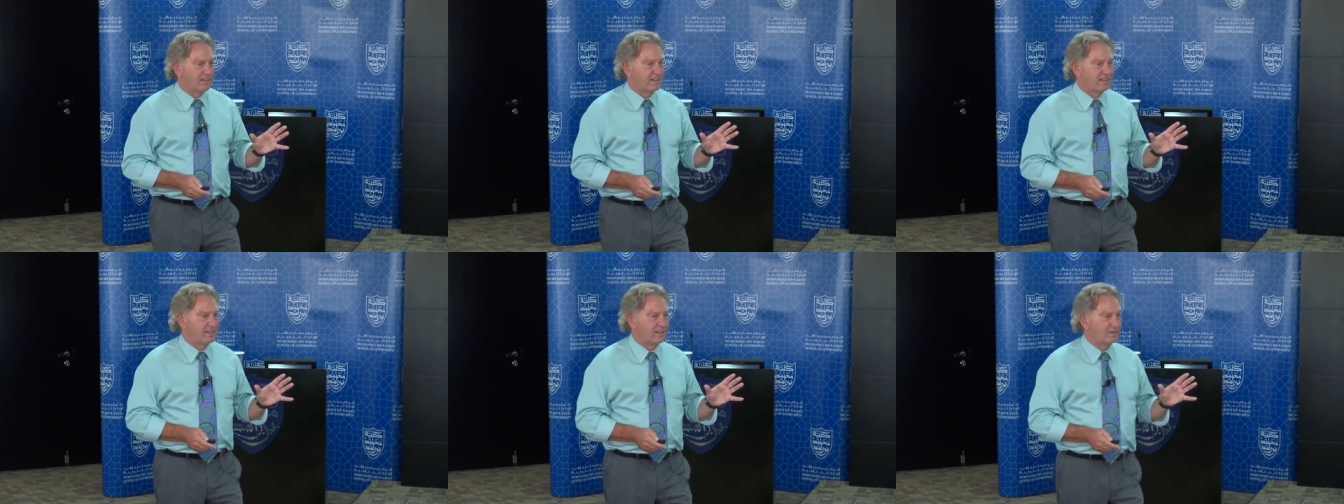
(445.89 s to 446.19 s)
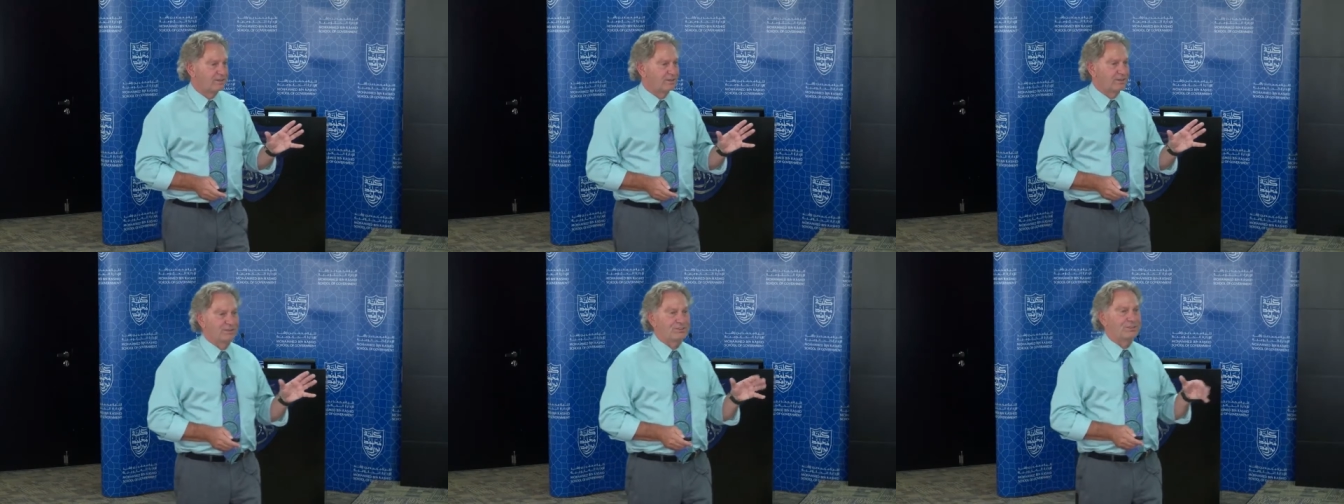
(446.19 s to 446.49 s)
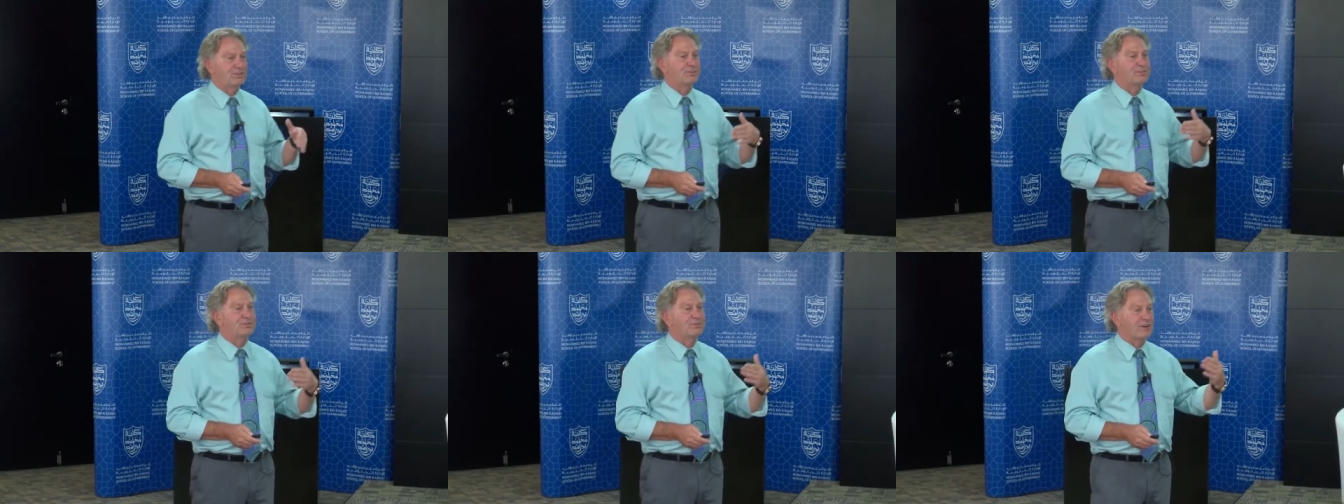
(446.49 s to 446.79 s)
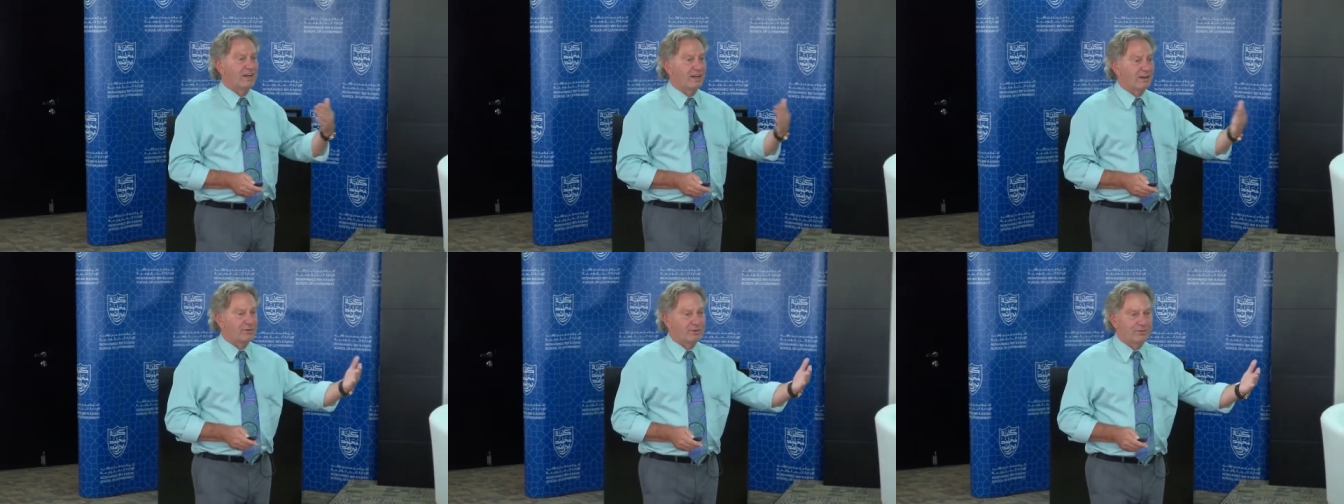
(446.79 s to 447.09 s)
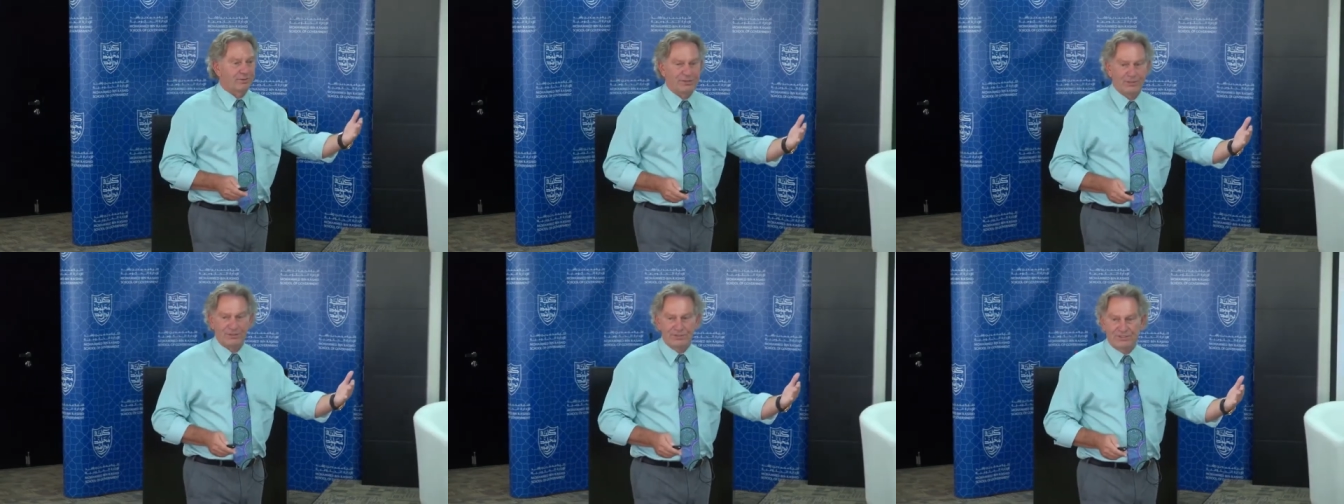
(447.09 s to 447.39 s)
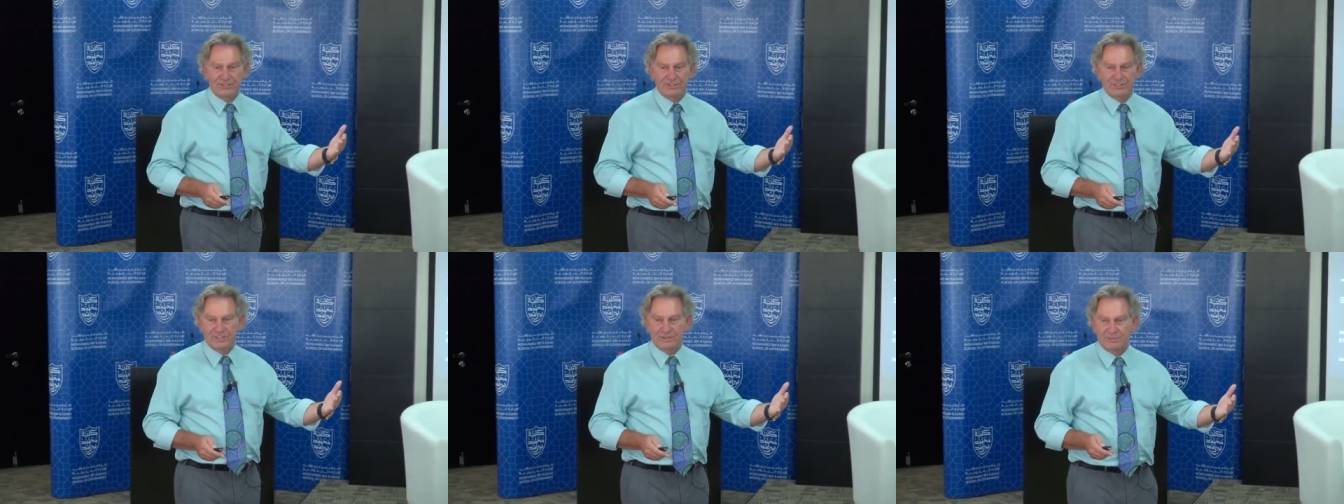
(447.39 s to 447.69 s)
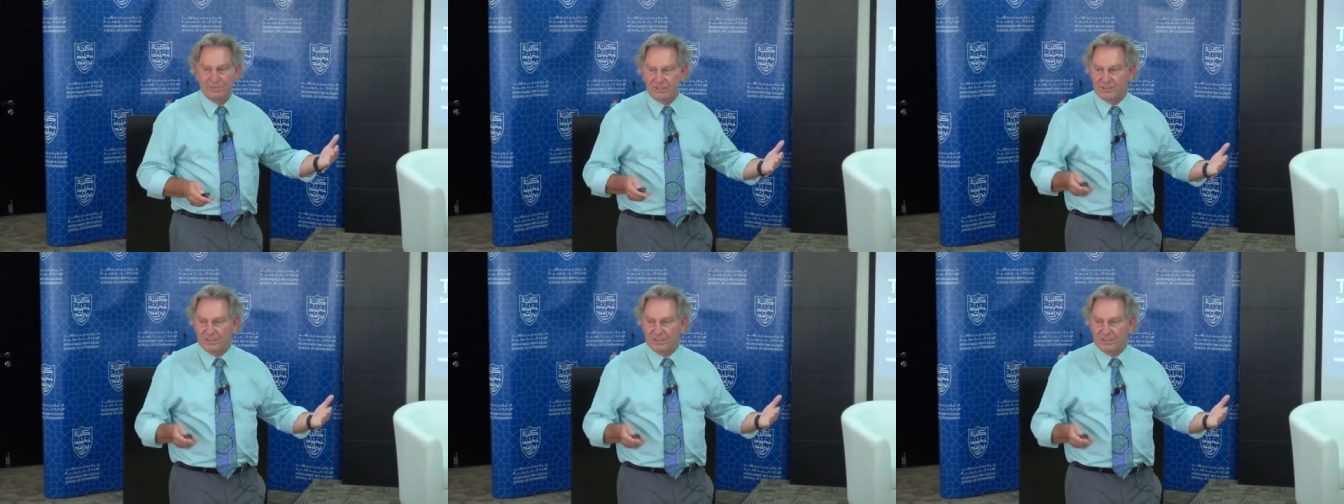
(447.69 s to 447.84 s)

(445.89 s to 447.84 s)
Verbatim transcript: Uh, not just for our future,